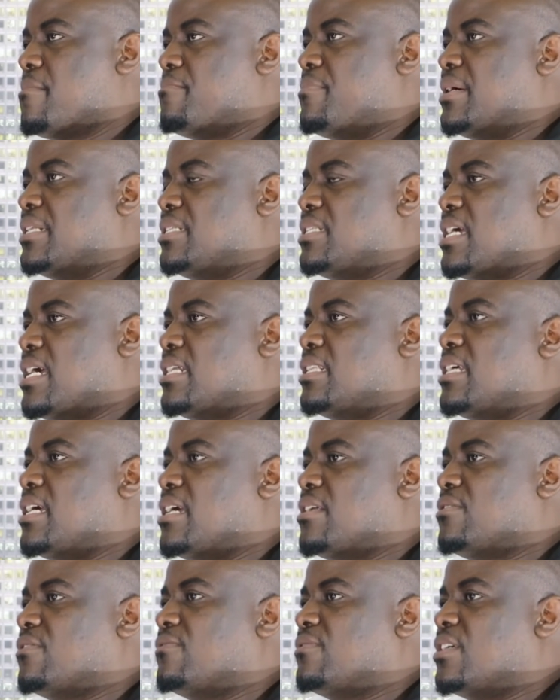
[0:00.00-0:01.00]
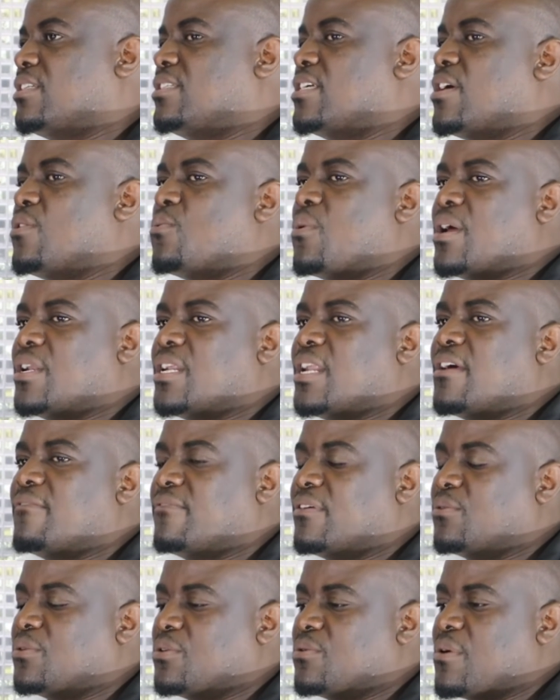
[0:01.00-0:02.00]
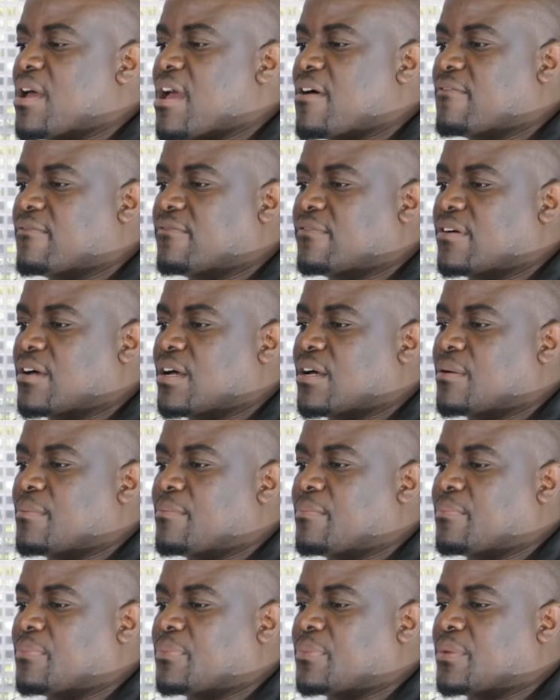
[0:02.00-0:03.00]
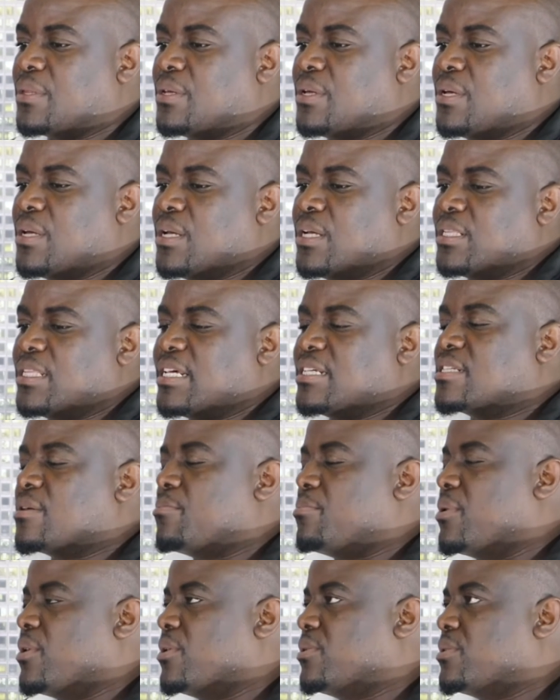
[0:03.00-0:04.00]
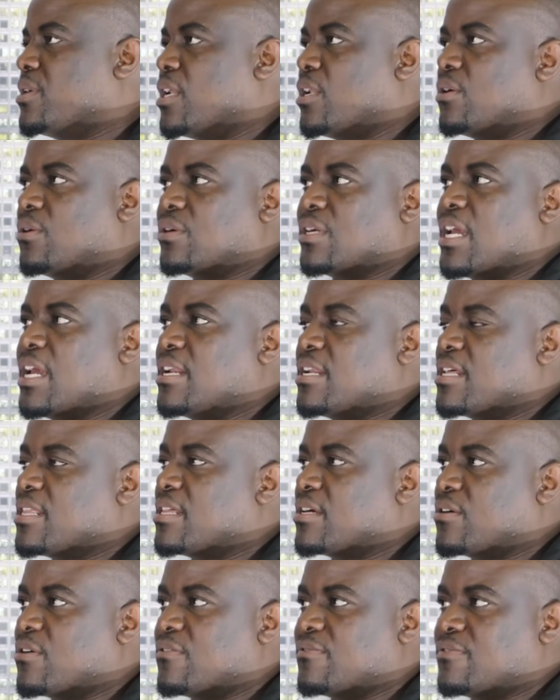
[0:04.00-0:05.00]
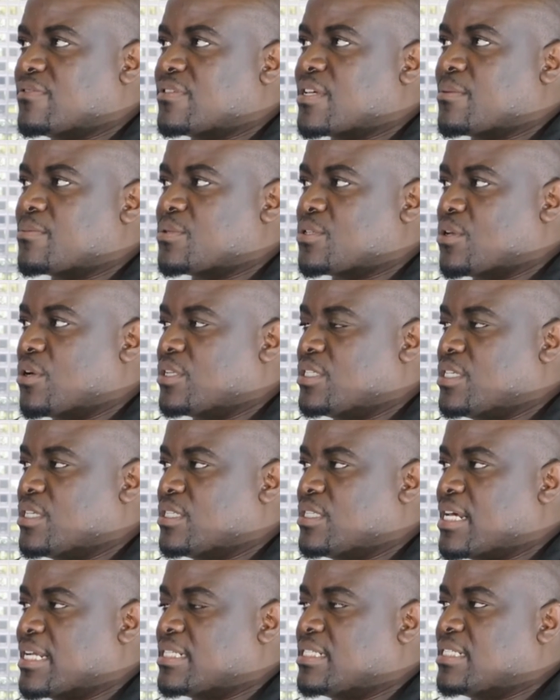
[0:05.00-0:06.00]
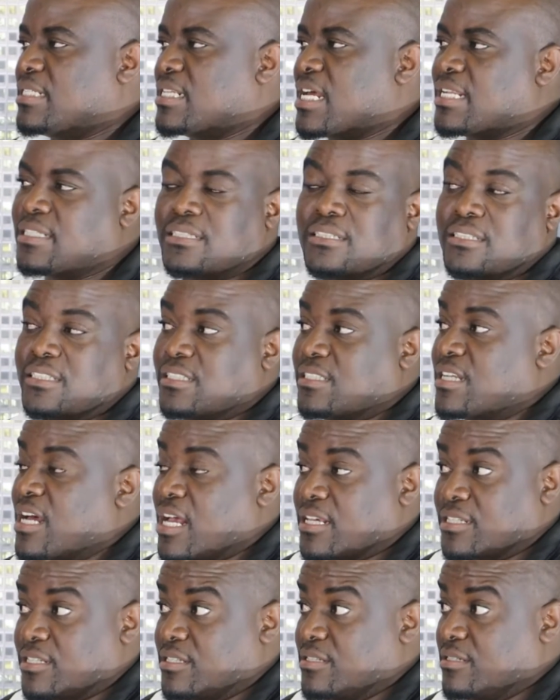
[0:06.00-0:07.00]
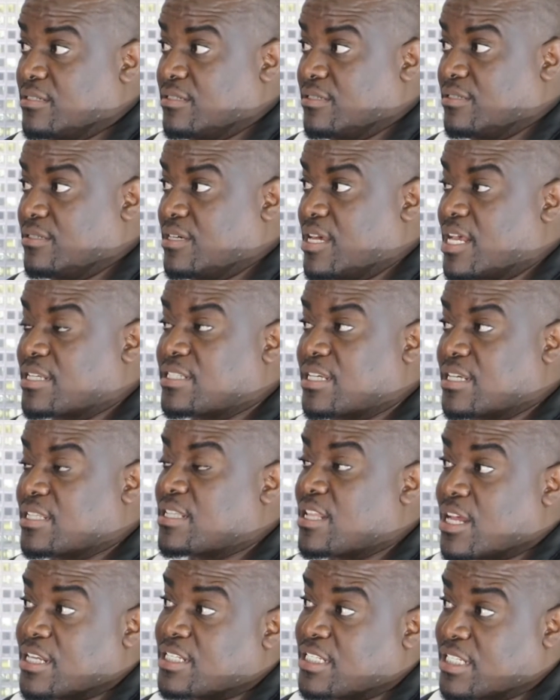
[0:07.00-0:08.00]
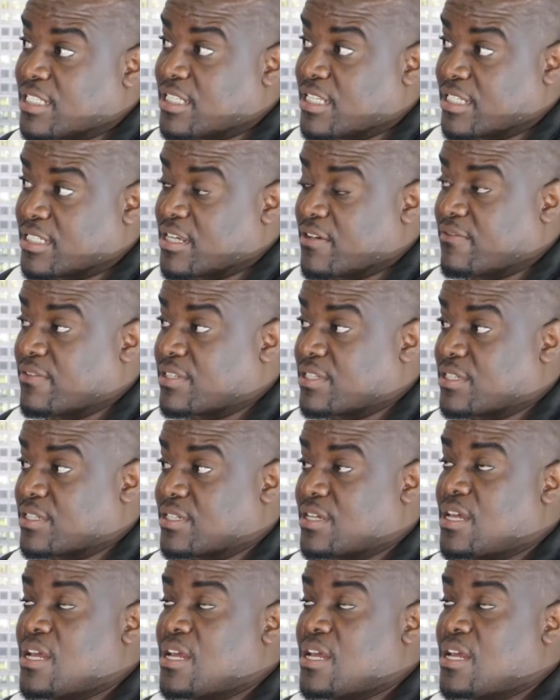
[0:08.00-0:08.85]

But at the end of the day, whenever you have there's a burial or anything of some sort that need us that need the services.